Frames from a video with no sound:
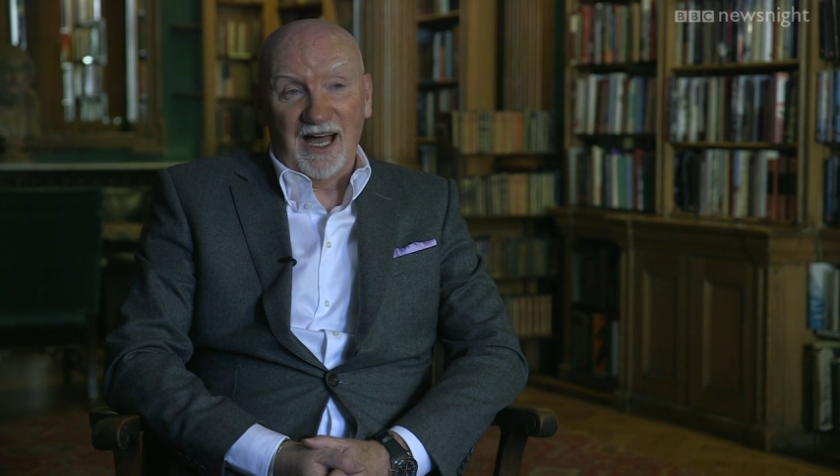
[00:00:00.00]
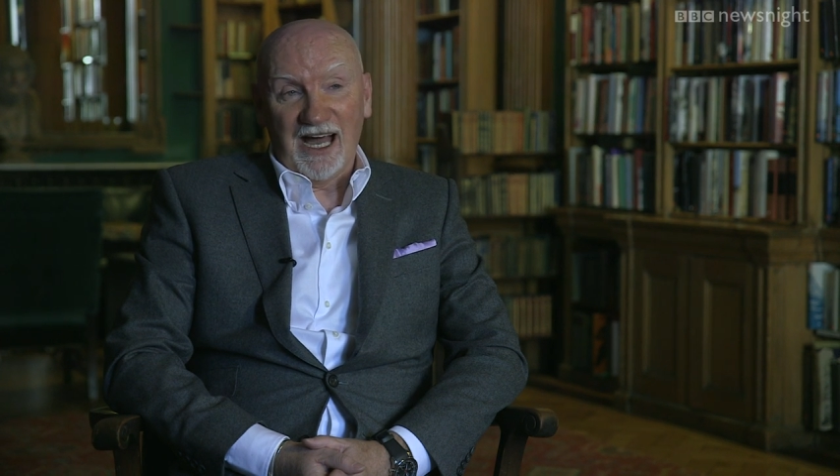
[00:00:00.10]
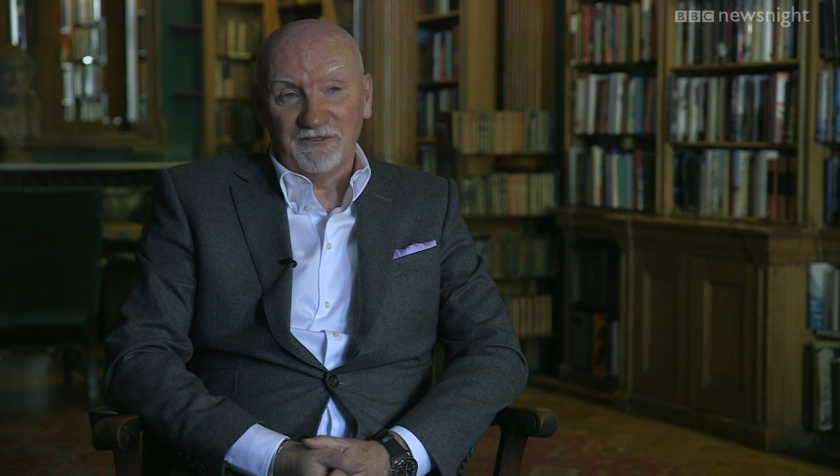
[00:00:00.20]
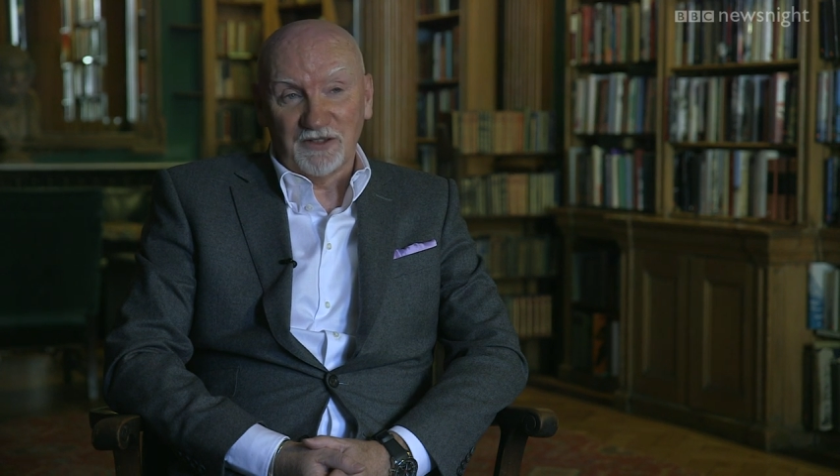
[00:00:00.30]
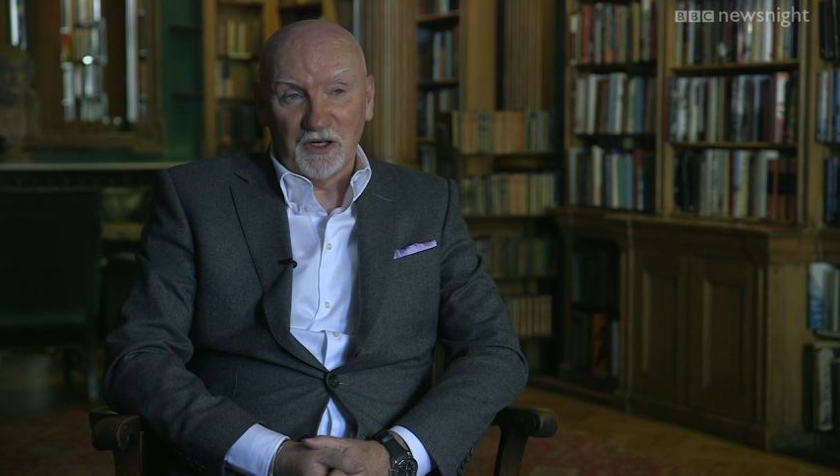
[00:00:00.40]

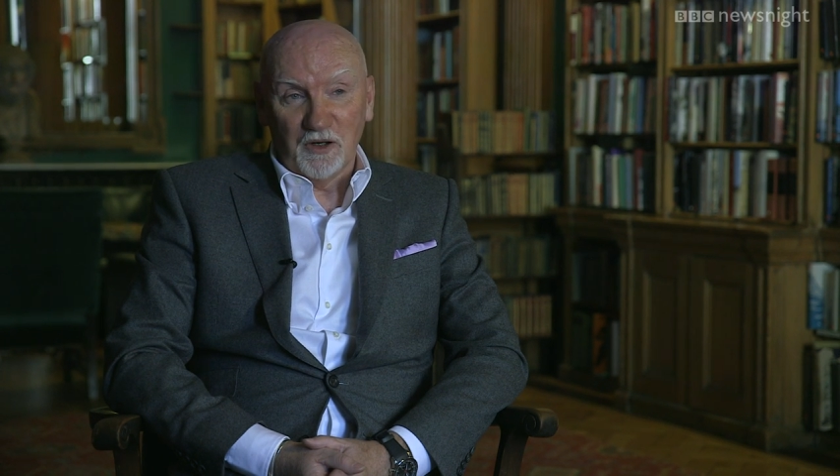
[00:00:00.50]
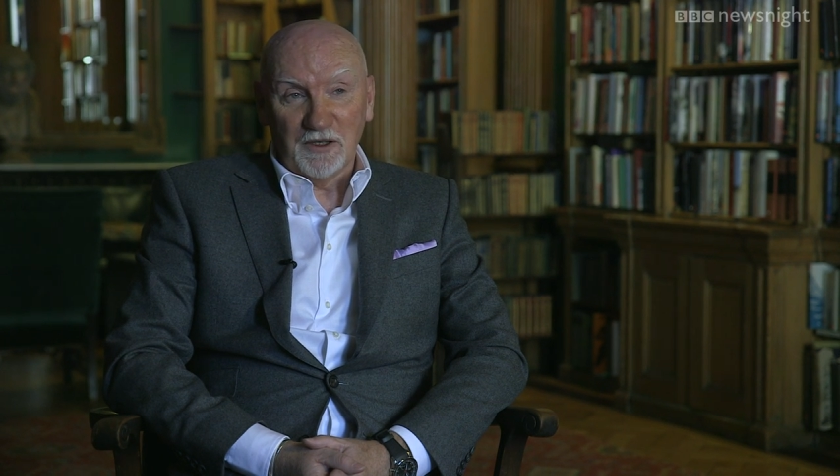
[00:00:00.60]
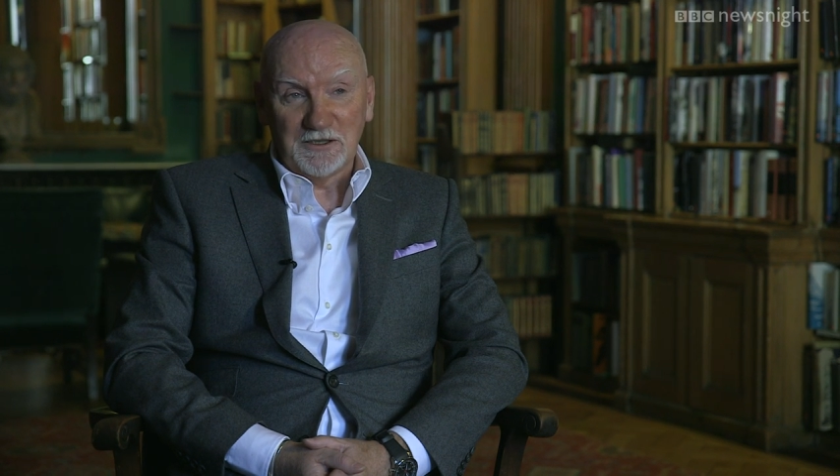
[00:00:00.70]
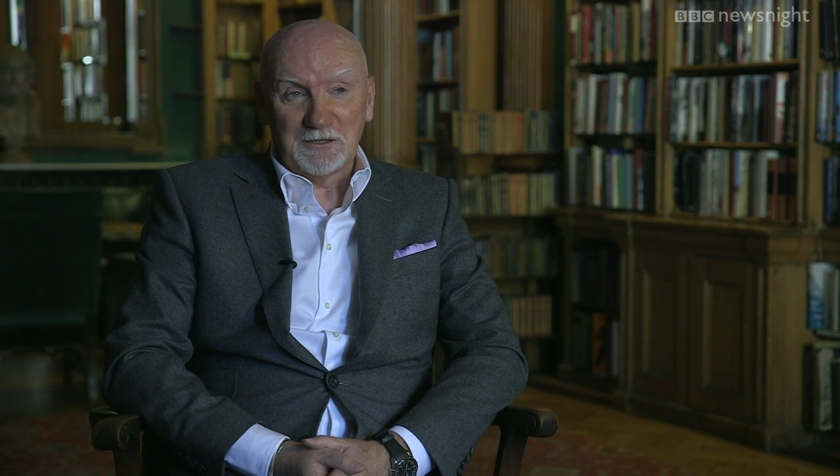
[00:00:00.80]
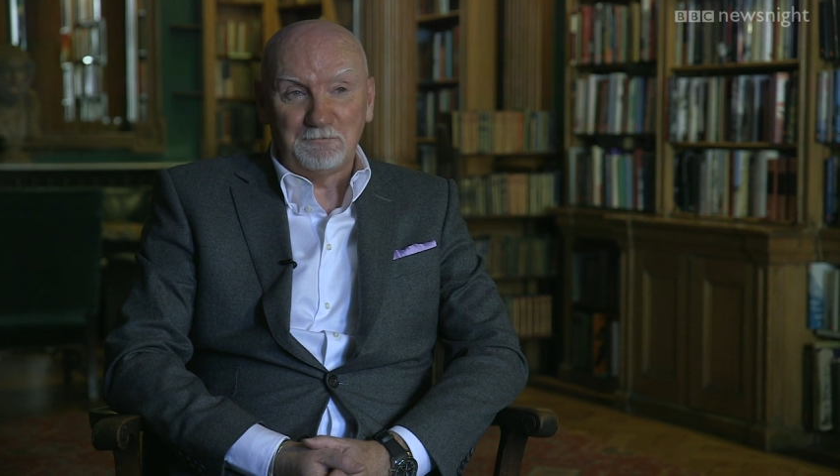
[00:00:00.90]
have
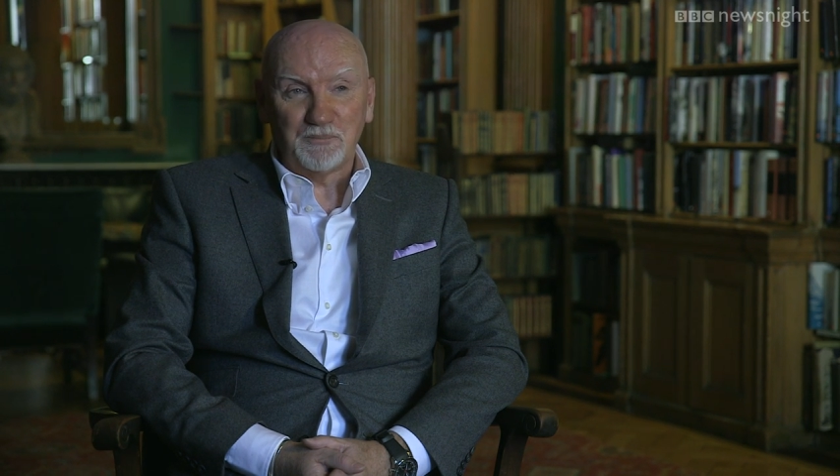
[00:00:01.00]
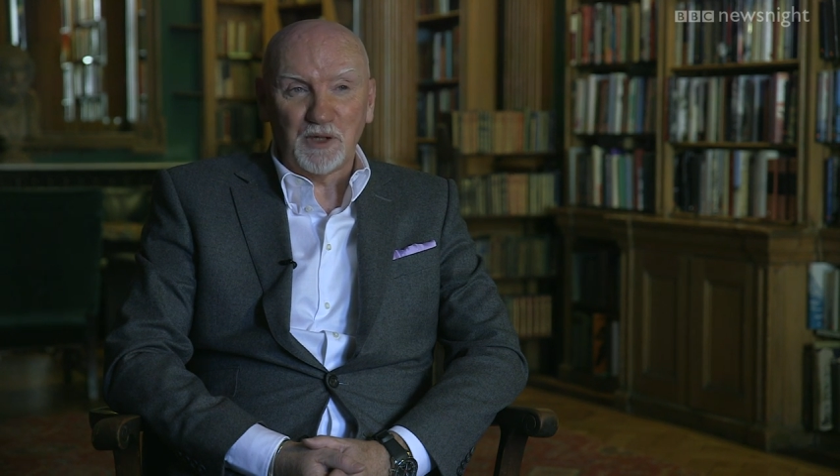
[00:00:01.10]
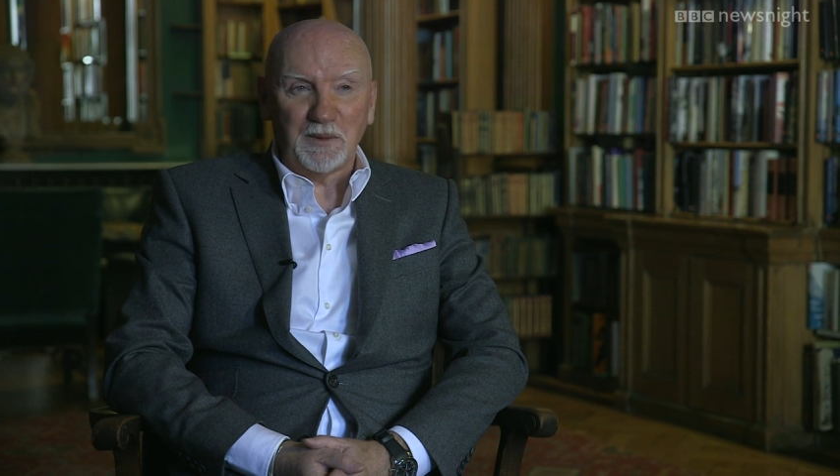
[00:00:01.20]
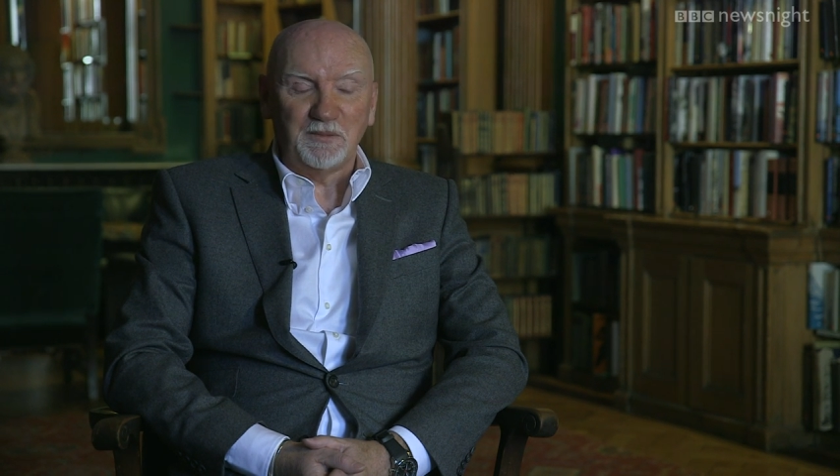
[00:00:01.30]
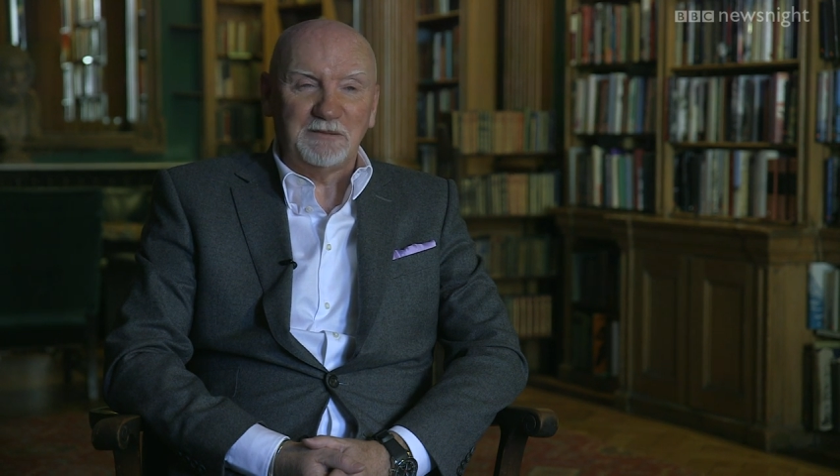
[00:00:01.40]
got
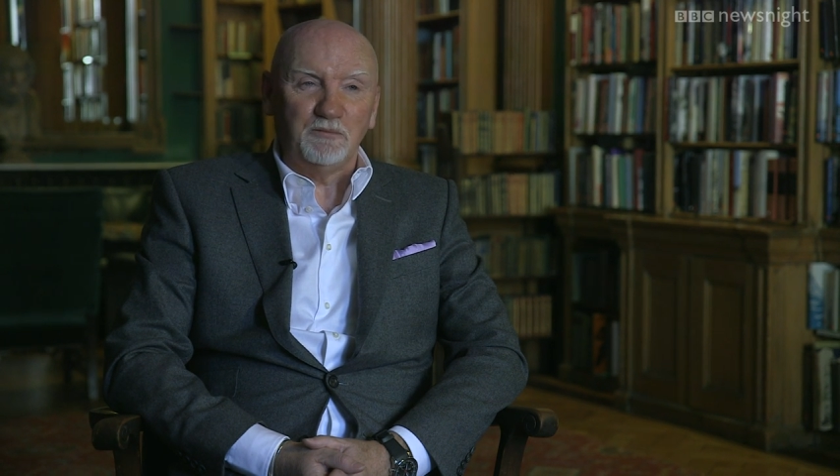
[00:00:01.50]
probably